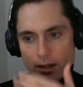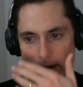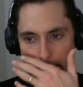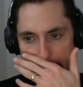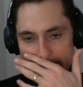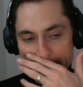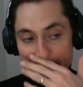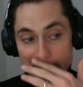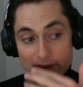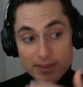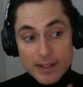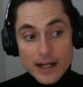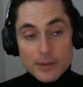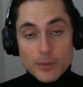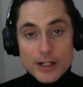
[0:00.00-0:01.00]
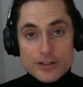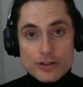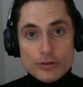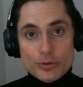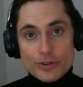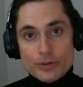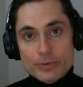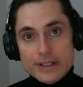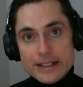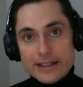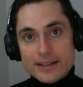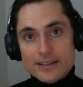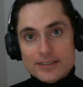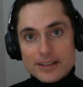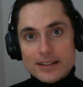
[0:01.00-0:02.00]
The other thing that I want you to do with the
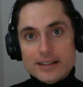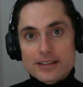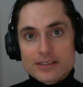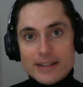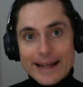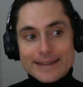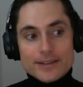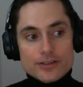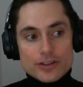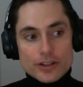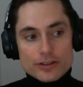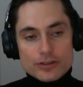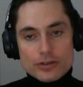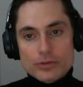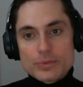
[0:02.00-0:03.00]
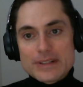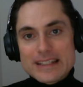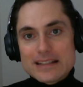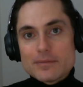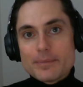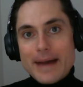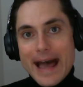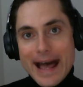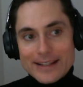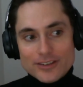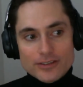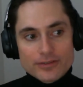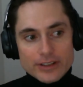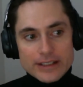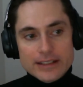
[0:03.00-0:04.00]
readings is not just to read
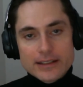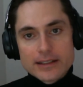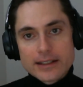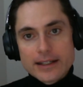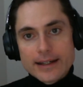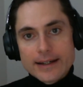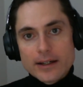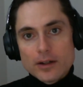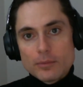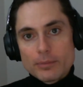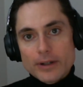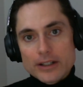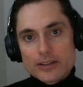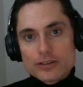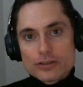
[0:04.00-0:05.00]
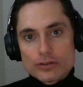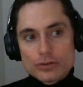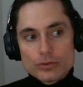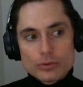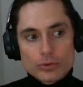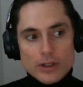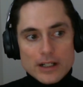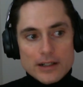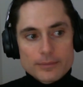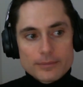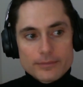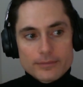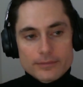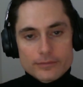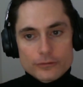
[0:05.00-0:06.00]
passively, but
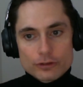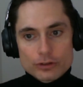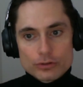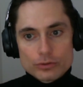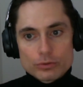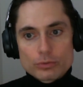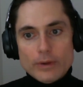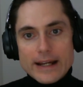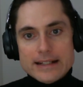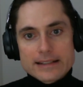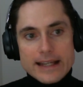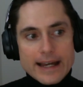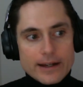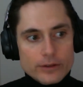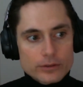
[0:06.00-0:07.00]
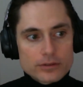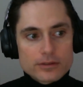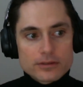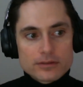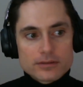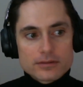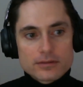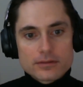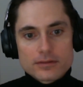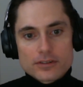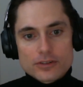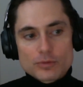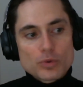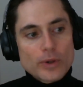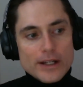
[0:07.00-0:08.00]
to write down
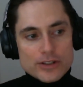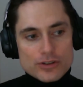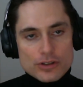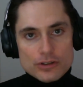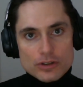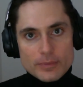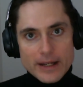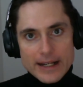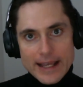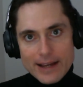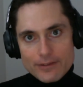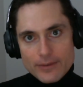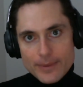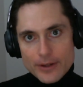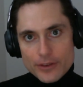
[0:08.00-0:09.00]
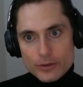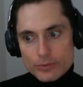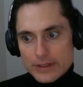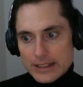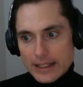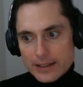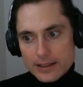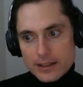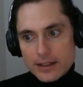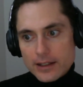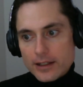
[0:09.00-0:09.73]
some questions you might have about the reading,